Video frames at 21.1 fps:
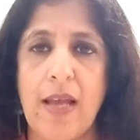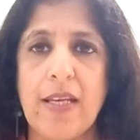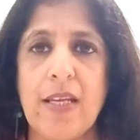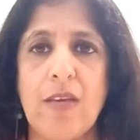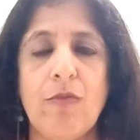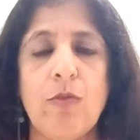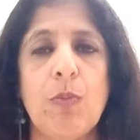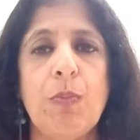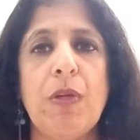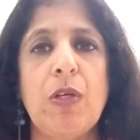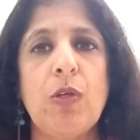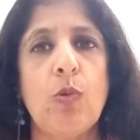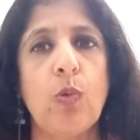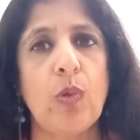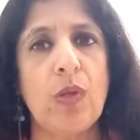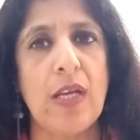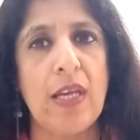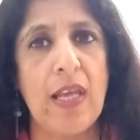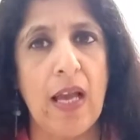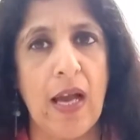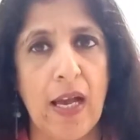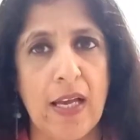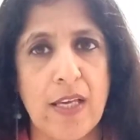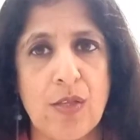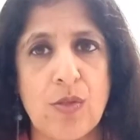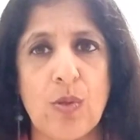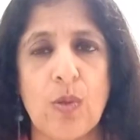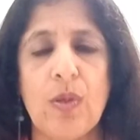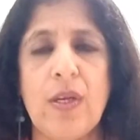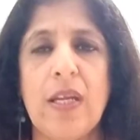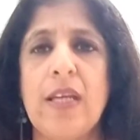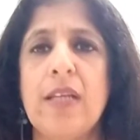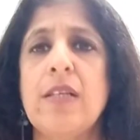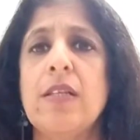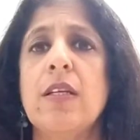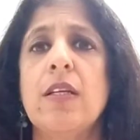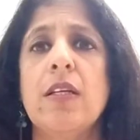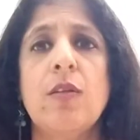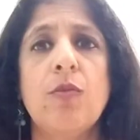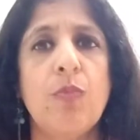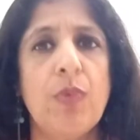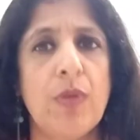and he would be totally
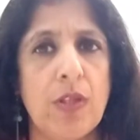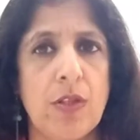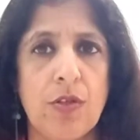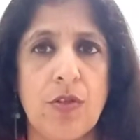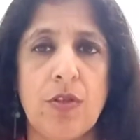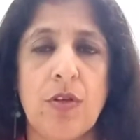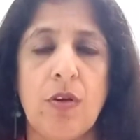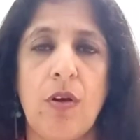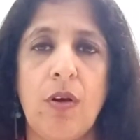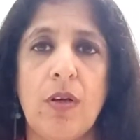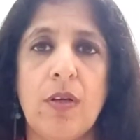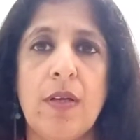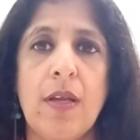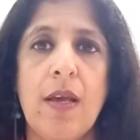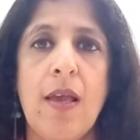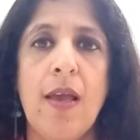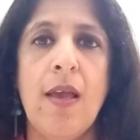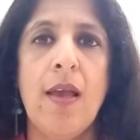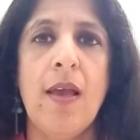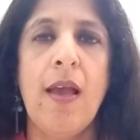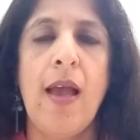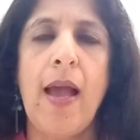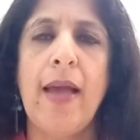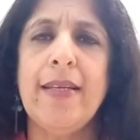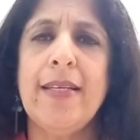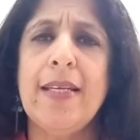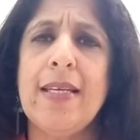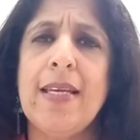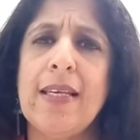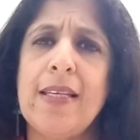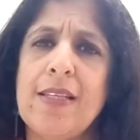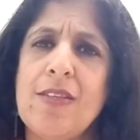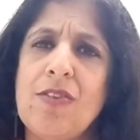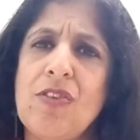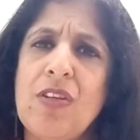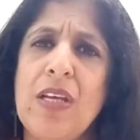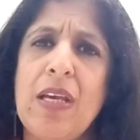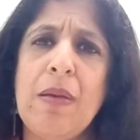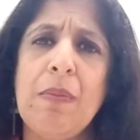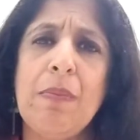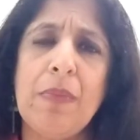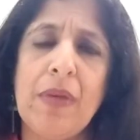isolated, withdrawn, and in
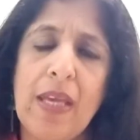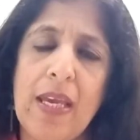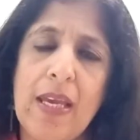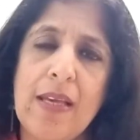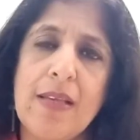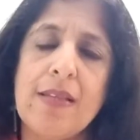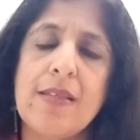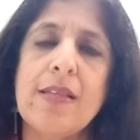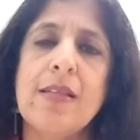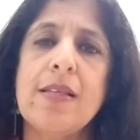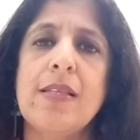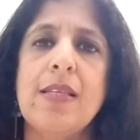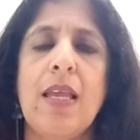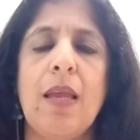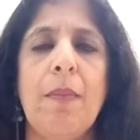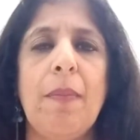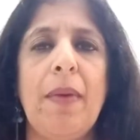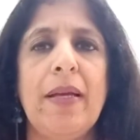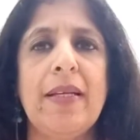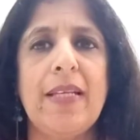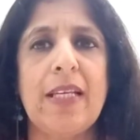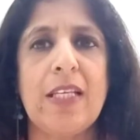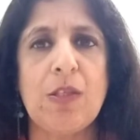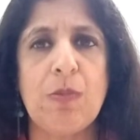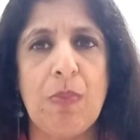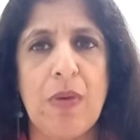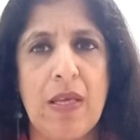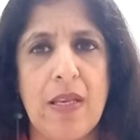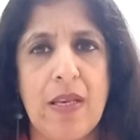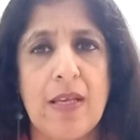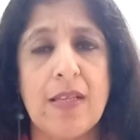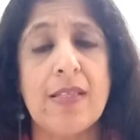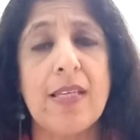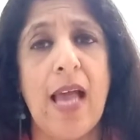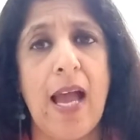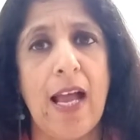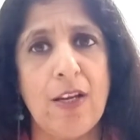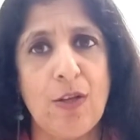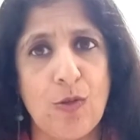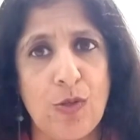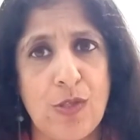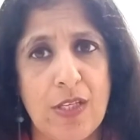extreme cases he might experience
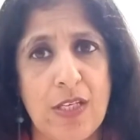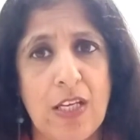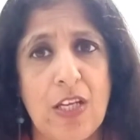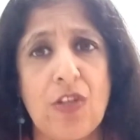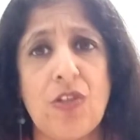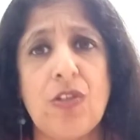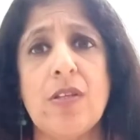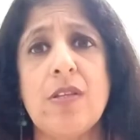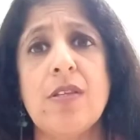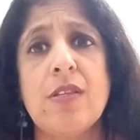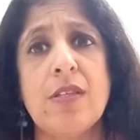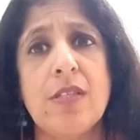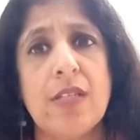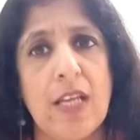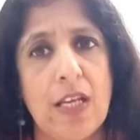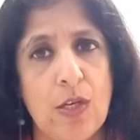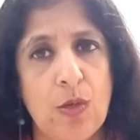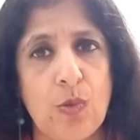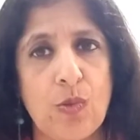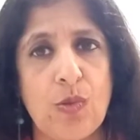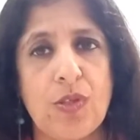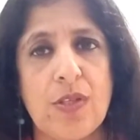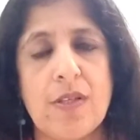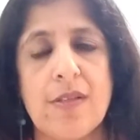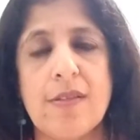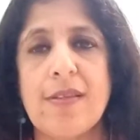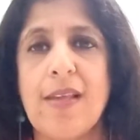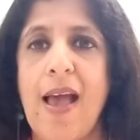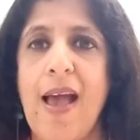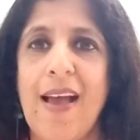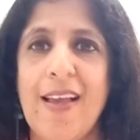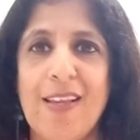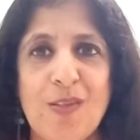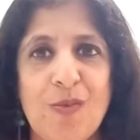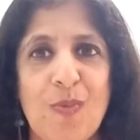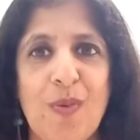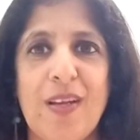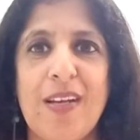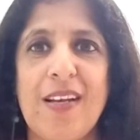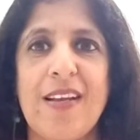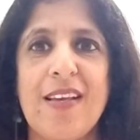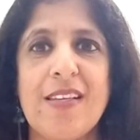hallucinations, delusions, as
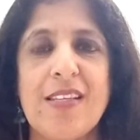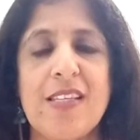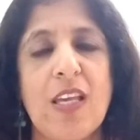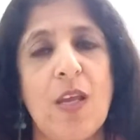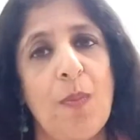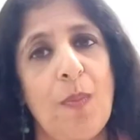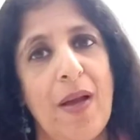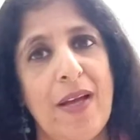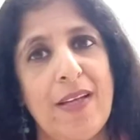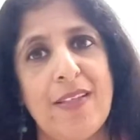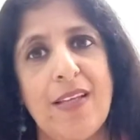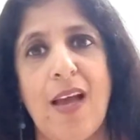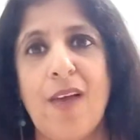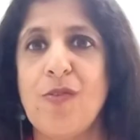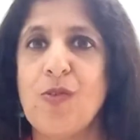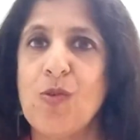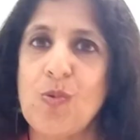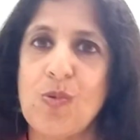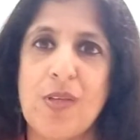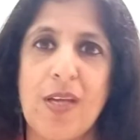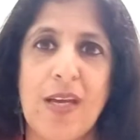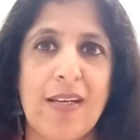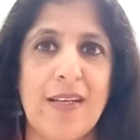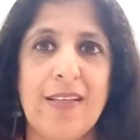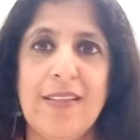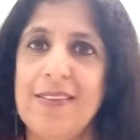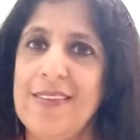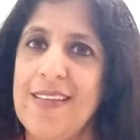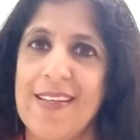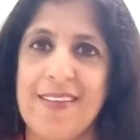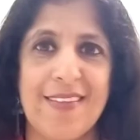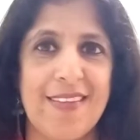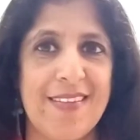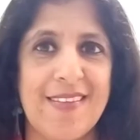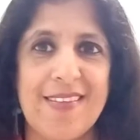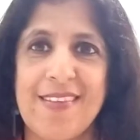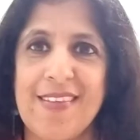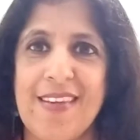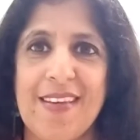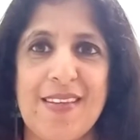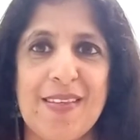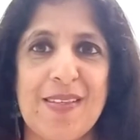well as he might have suicidal
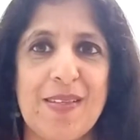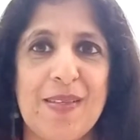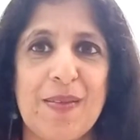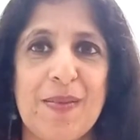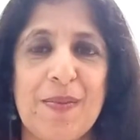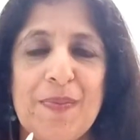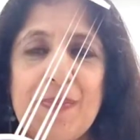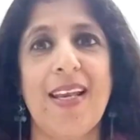tendencies.